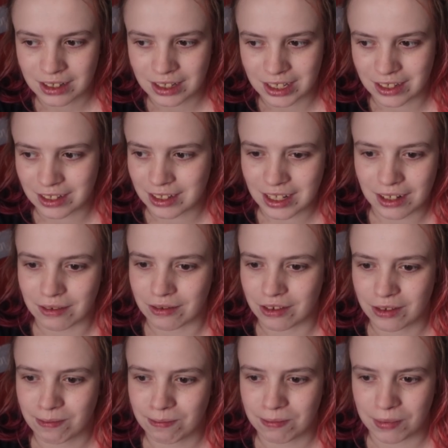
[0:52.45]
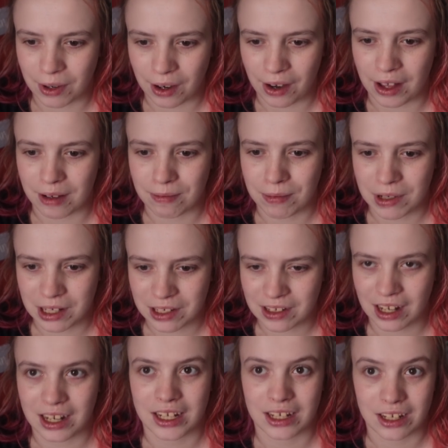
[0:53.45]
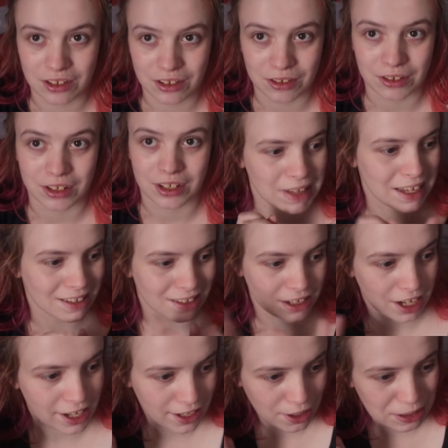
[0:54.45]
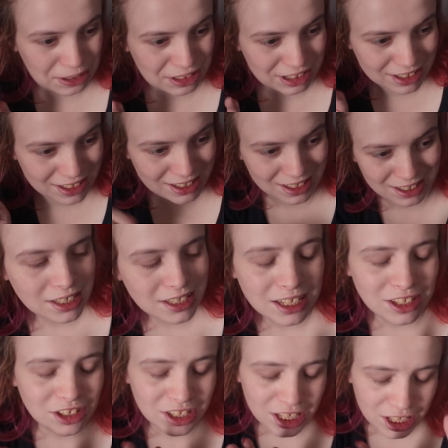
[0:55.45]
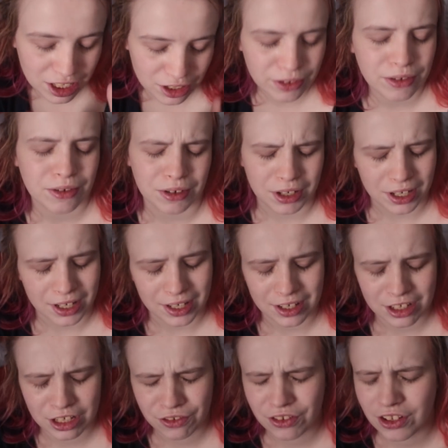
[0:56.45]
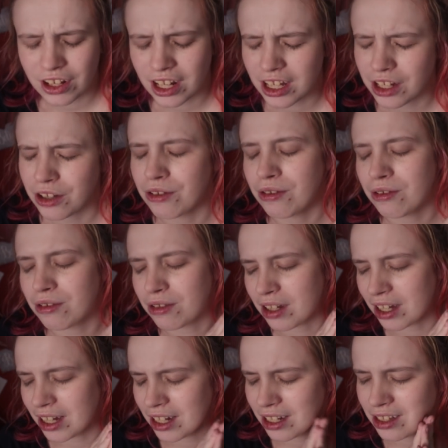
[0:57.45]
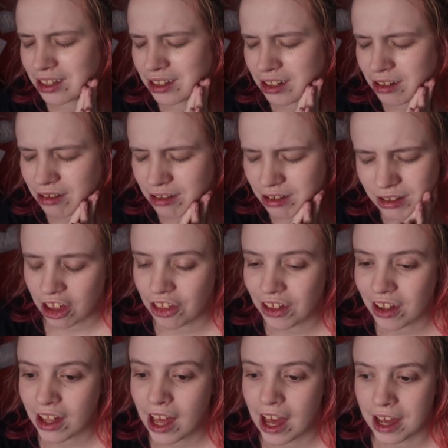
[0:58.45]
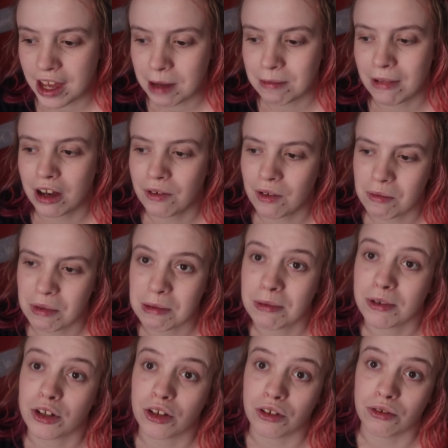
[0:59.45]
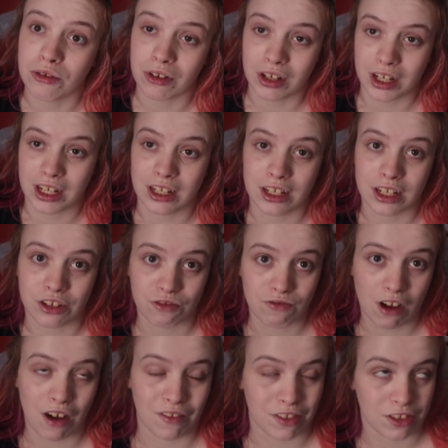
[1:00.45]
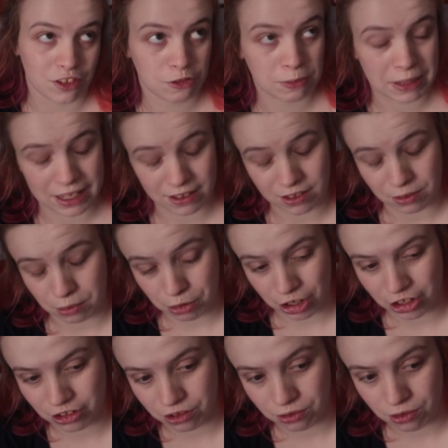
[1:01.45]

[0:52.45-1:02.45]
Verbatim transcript: I was like, no, just borderline personality disorder. That's the diagnosis. And then she googled it. She fucking googled it. And the thing I hate about it when people google a condition rather than speaking to a person